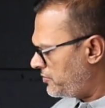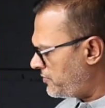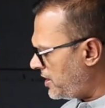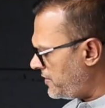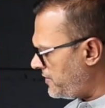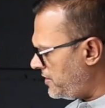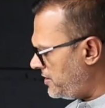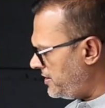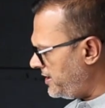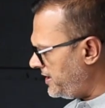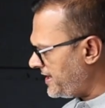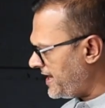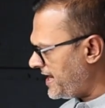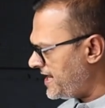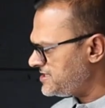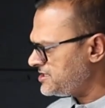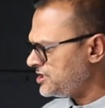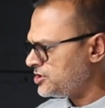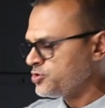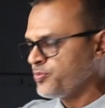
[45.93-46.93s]
Rather,
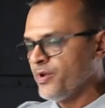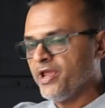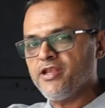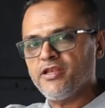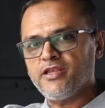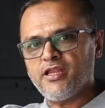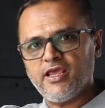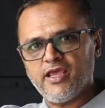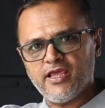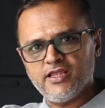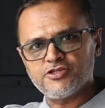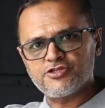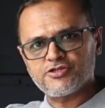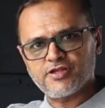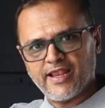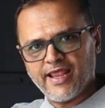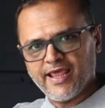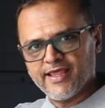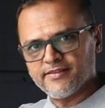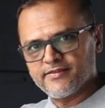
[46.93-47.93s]
it has a 20
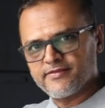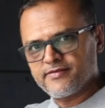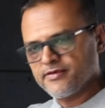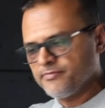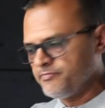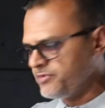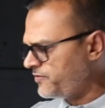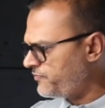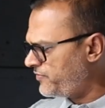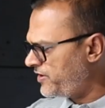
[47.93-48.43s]
inch length,